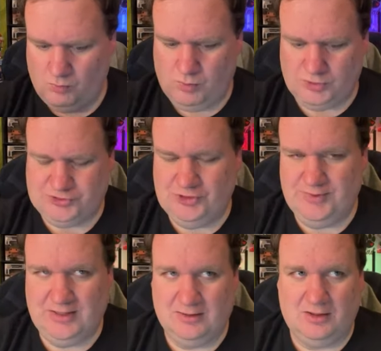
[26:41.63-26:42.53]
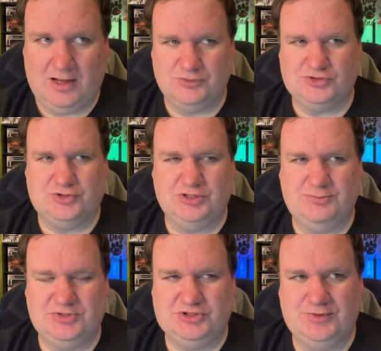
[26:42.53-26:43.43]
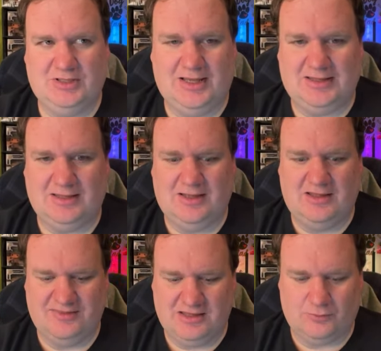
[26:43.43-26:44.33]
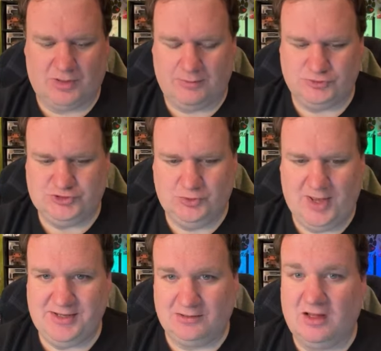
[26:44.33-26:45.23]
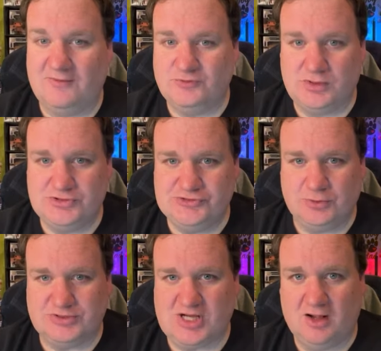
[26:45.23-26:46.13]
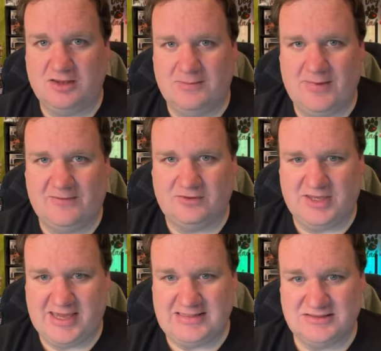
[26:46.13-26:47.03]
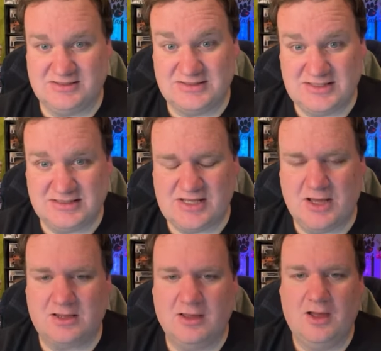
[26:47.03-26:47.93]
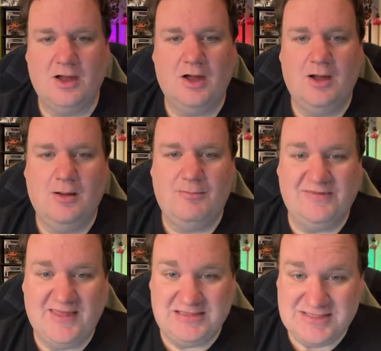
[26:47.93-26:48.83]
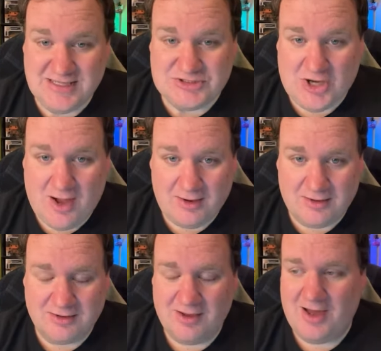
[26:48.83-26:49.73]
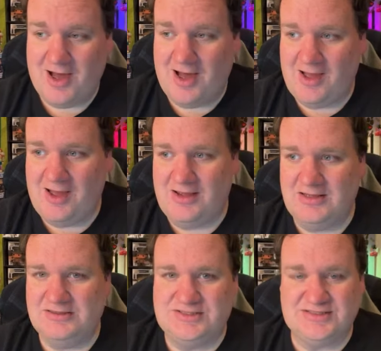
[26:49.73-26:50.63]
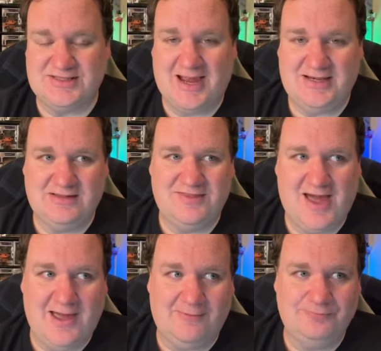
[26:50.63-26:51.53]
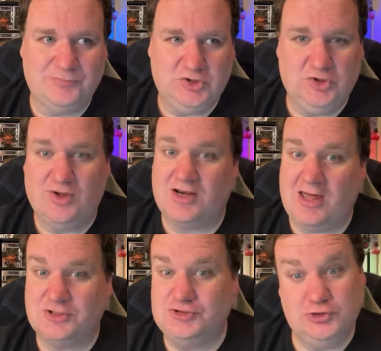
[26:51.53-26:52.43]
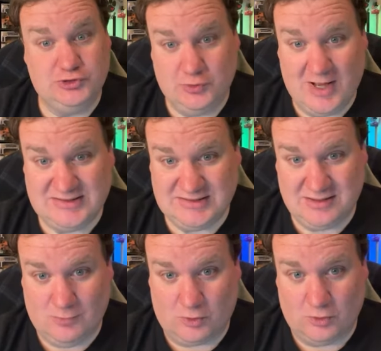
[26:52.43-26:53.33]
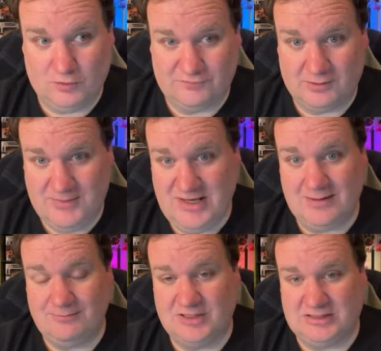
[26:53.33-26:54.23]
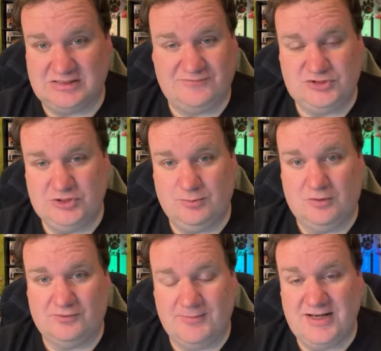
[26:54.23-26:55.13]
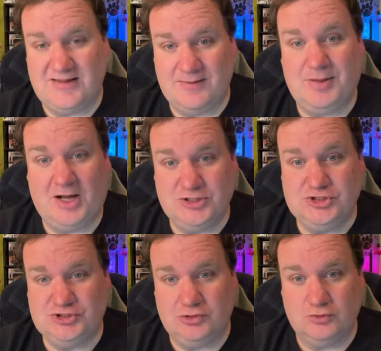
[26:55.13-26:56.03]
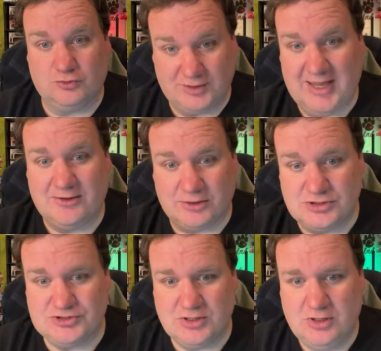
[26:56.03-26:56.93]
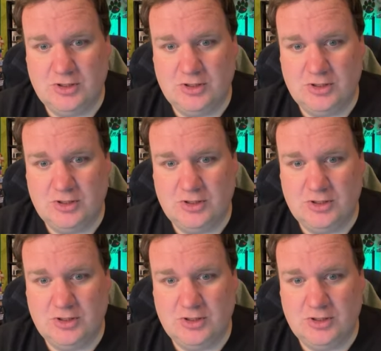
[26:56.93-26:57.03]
was going to be doing, like, a thing where I was duetting loved ones who are talking about their cases on TikTok. But then TikTok decided that you're not allowed to do duets anymore over a minute. Because if you do them over a minute, they punish you, creators,